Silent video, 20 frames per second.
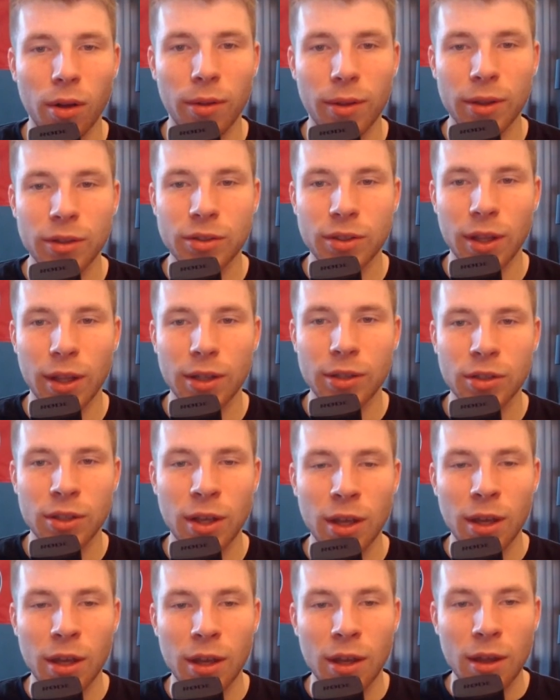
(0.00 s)
this list,
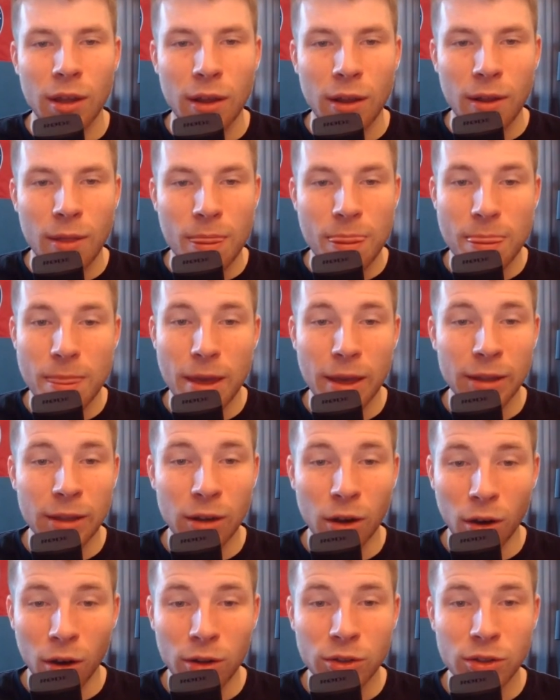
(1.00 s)
it
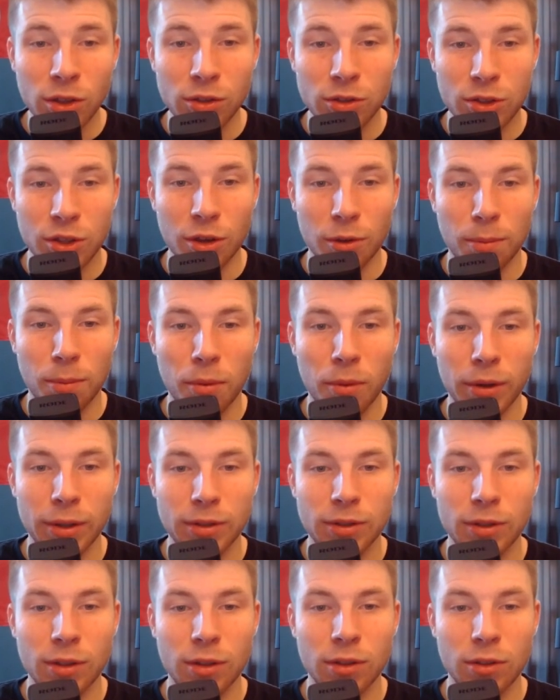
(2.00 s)
also still
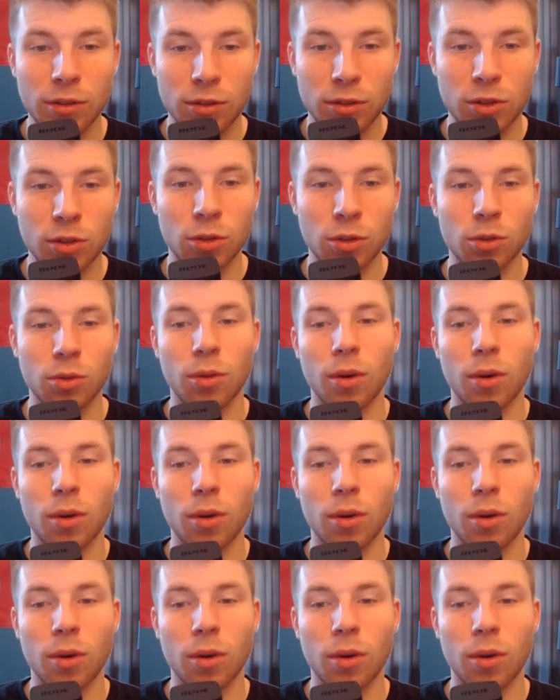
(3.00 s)
points to